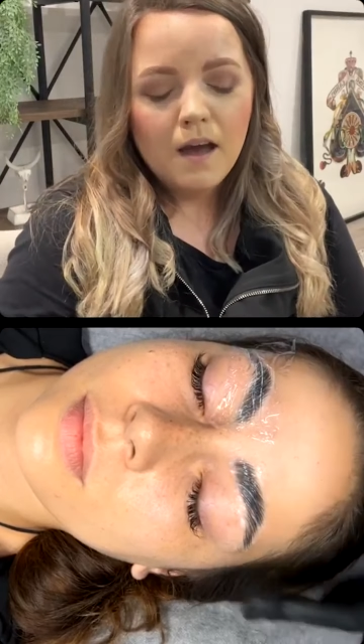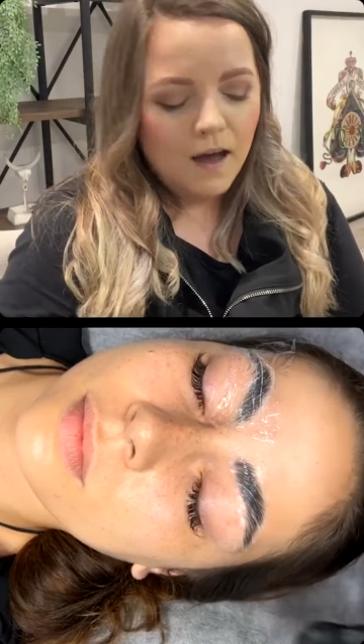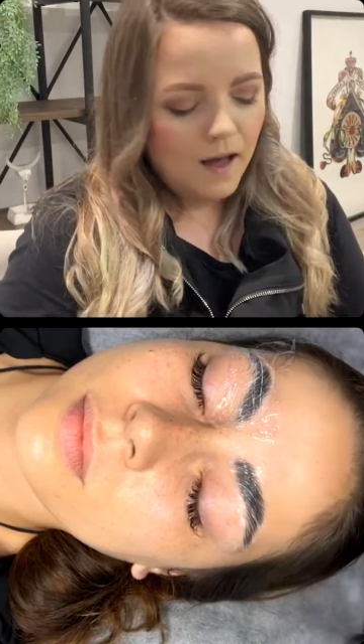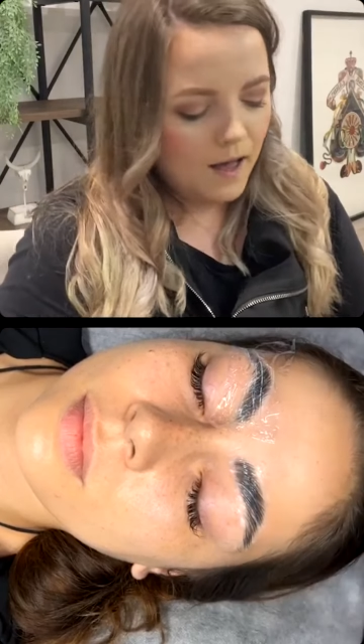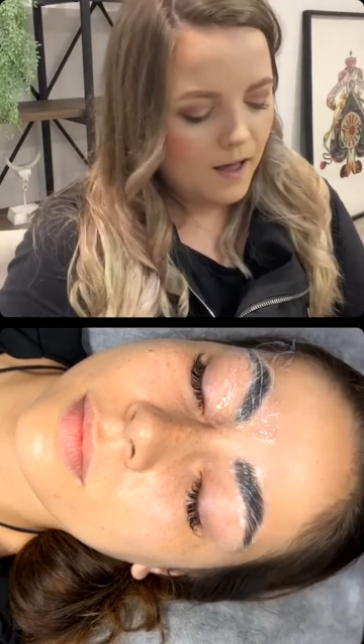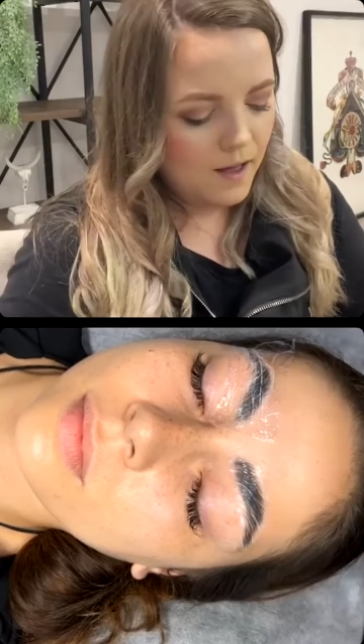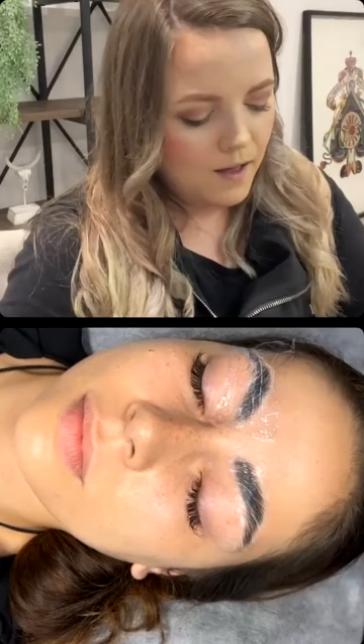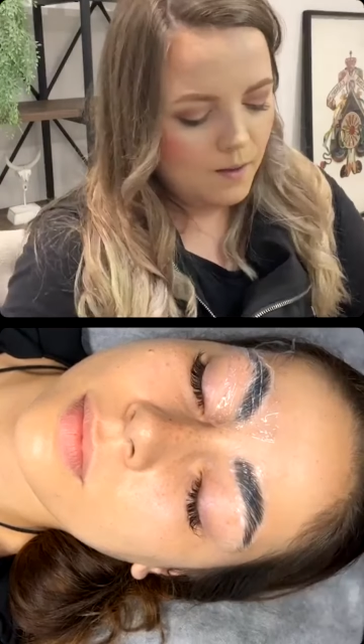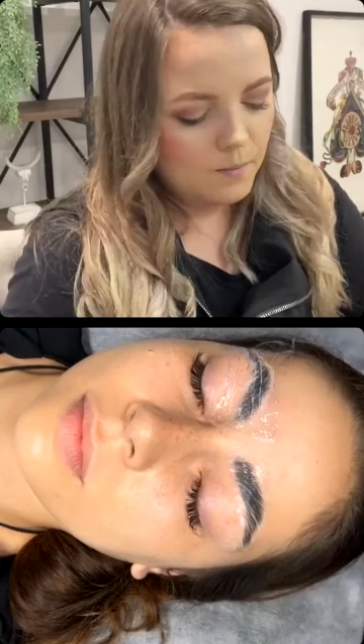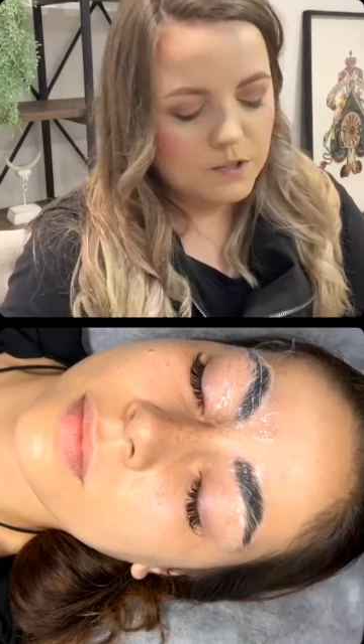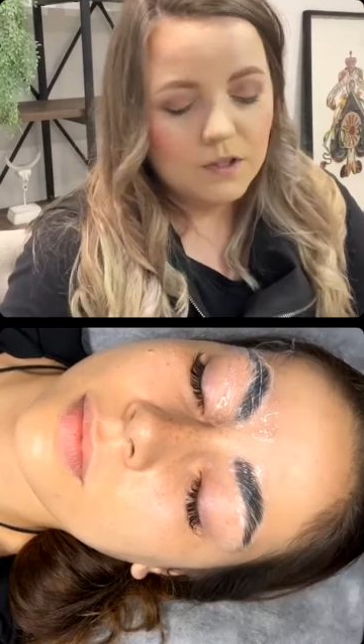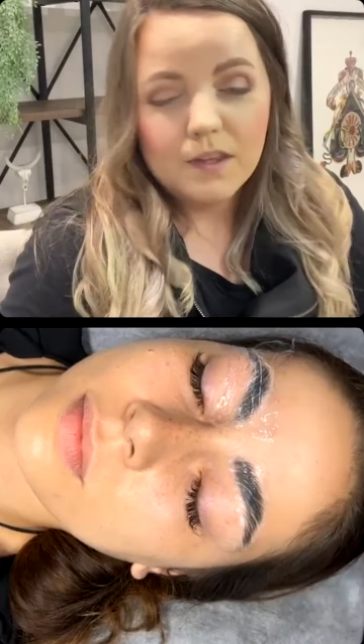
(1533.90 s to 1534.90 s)

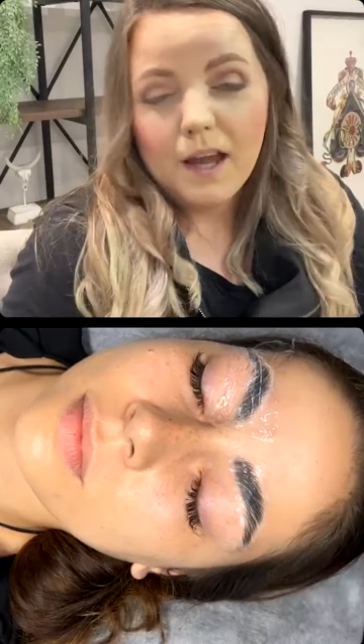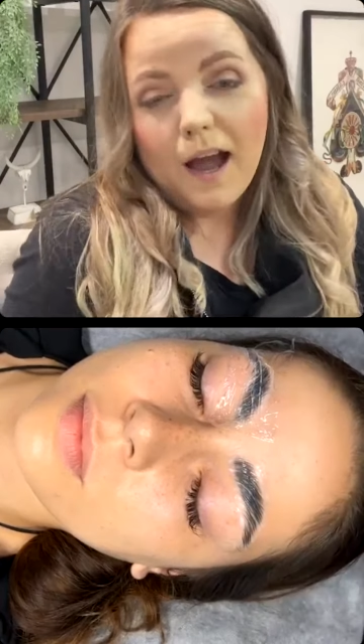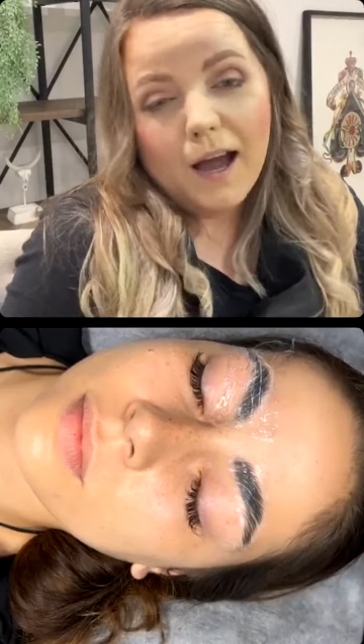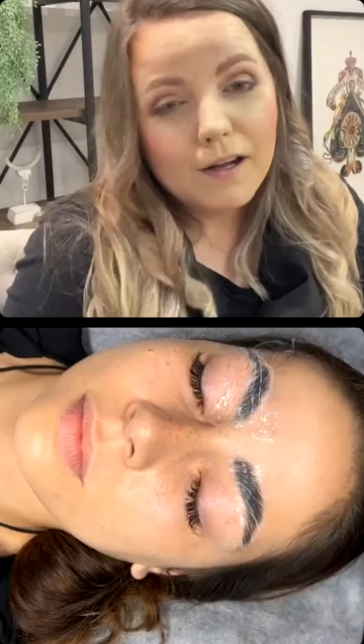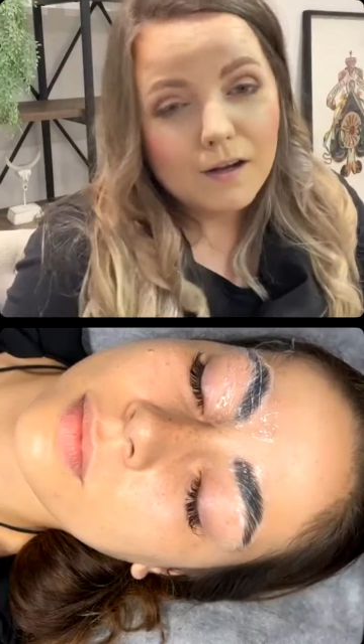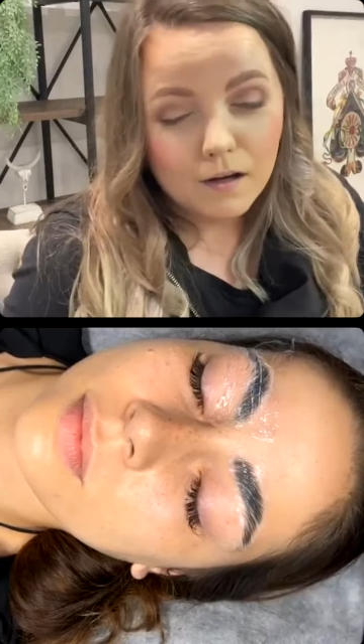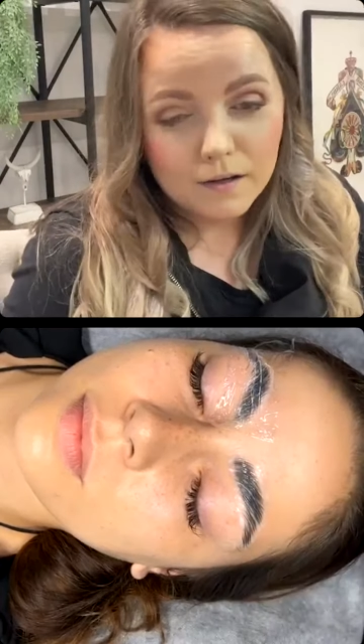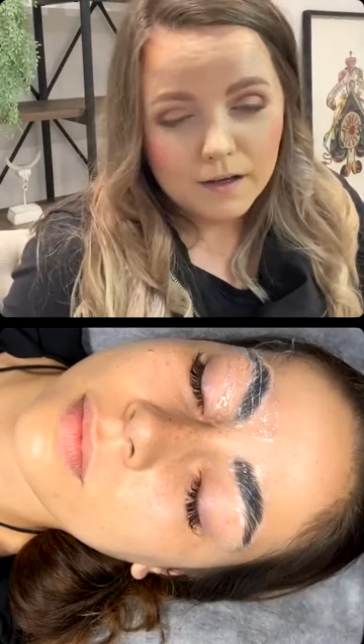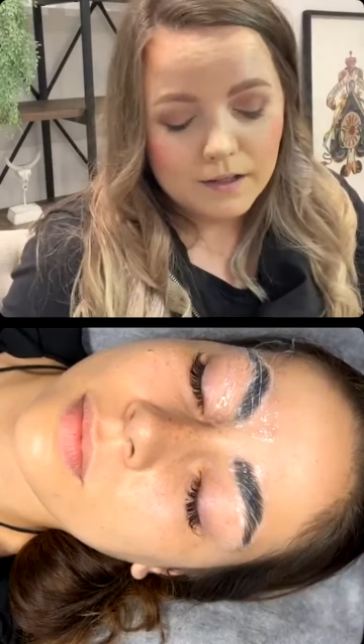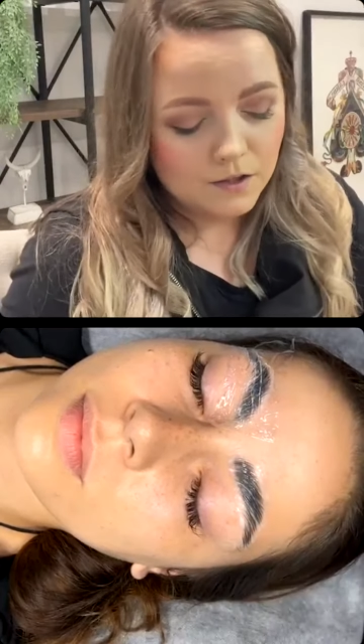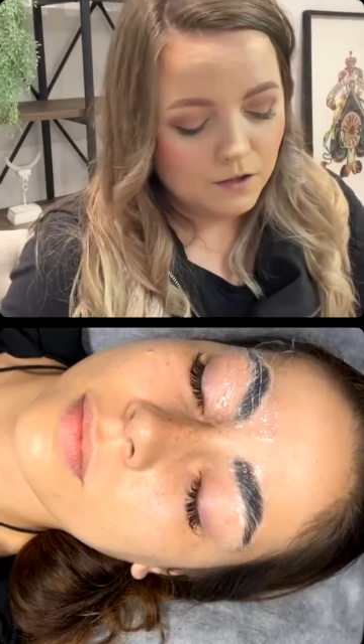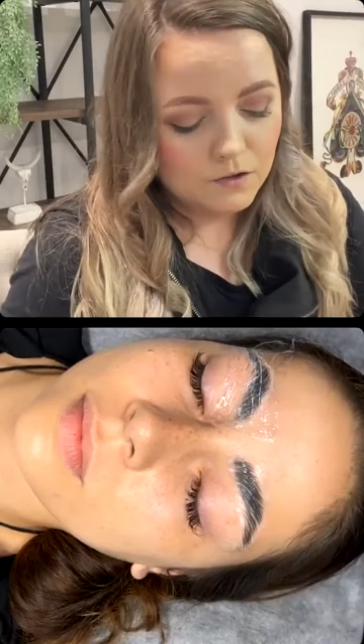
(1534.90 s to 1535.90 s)
So they aren't,
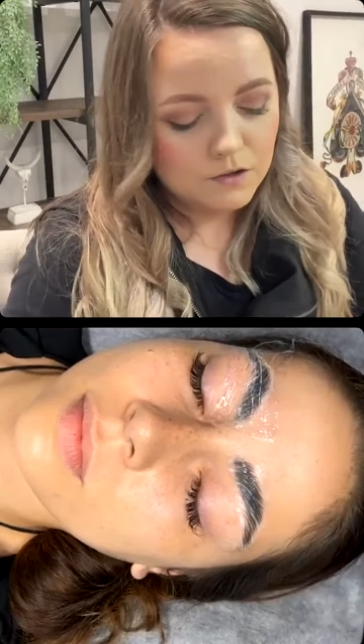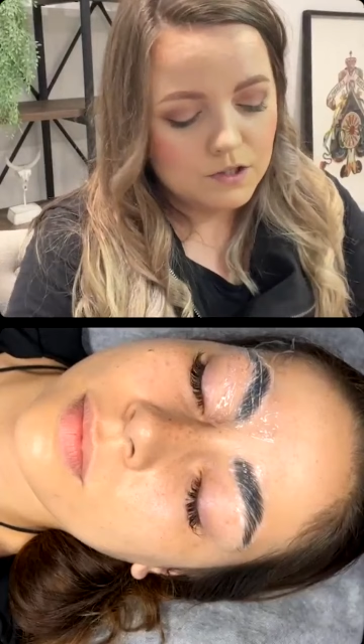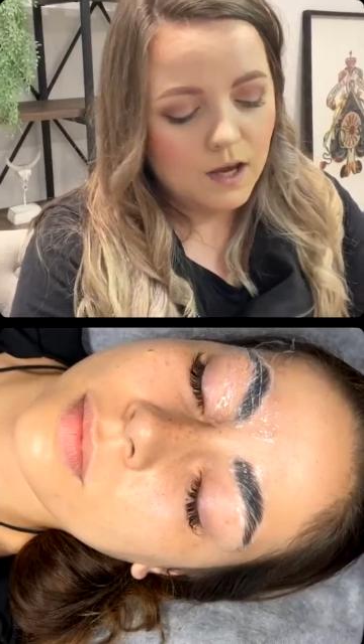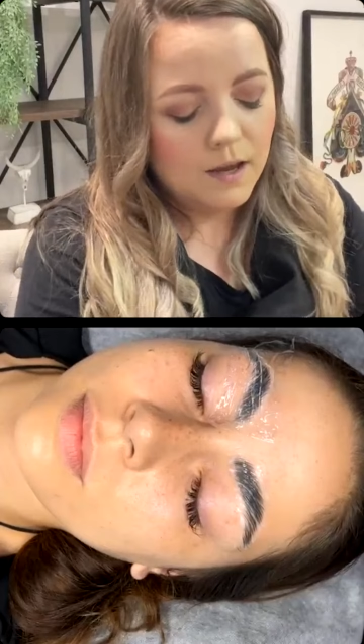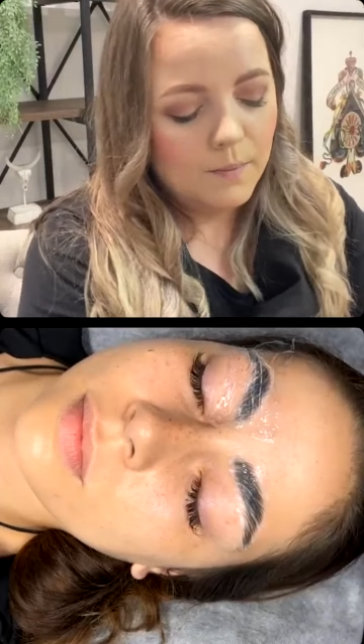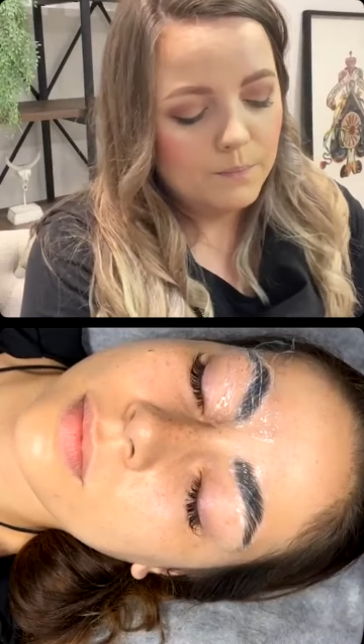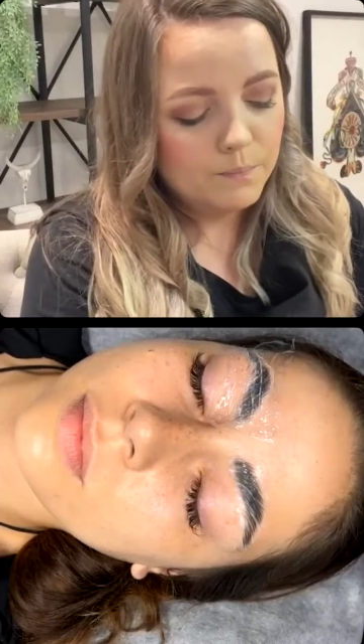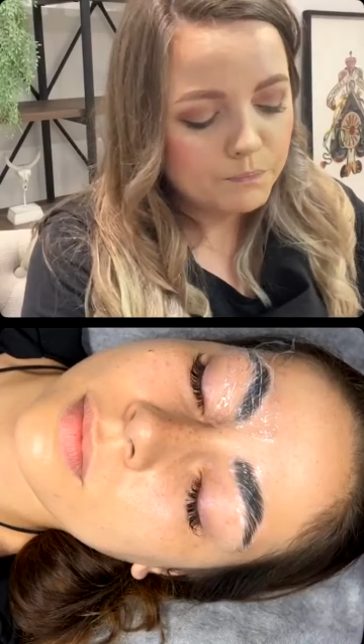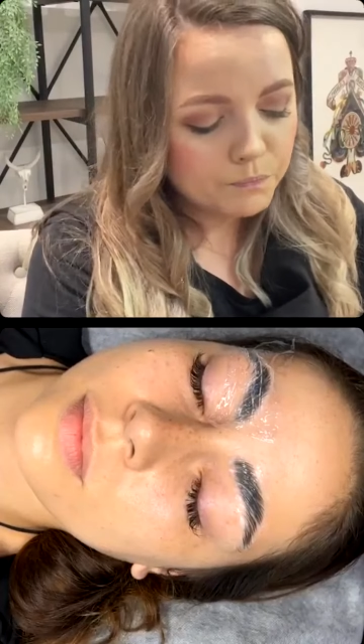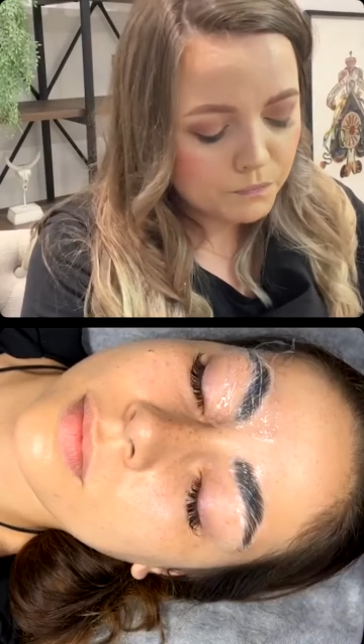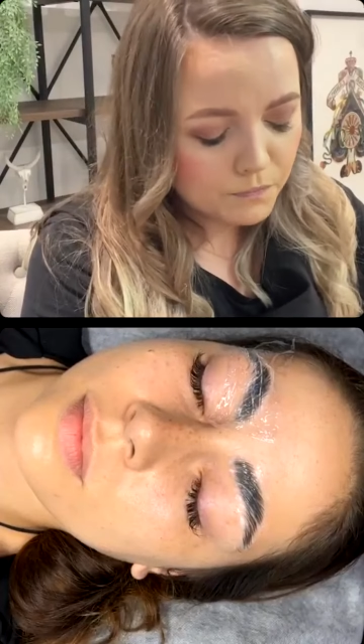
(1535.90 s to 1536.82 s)
you know,